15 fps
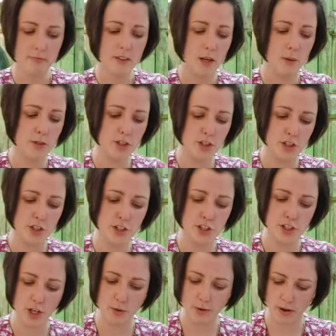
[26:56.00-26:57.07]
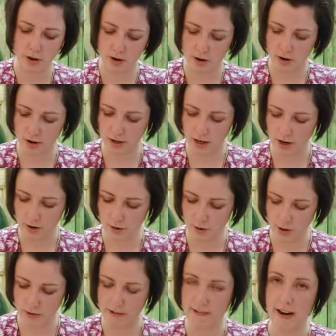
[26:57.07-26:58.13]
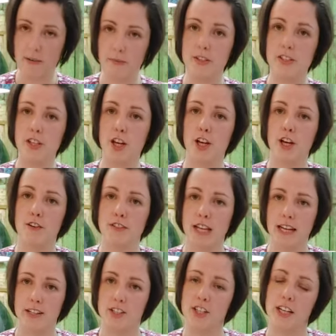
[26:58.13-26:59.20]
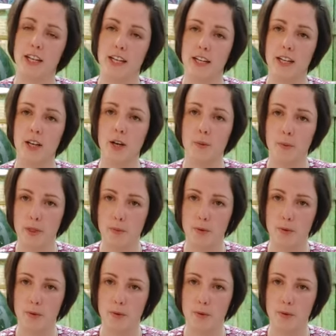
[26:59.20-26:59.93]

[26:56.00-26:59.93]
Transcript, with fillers: We're just going to sew along all the way around this curved edge here with a